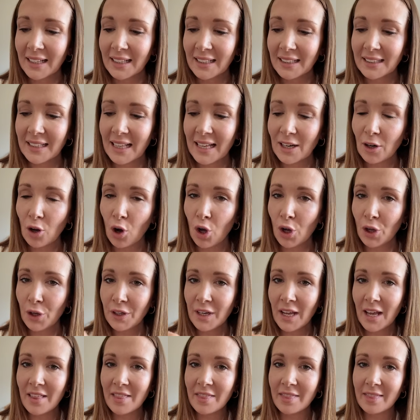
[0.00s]
Then on
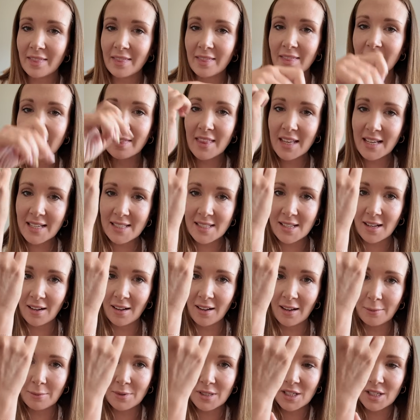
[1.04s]
this arm,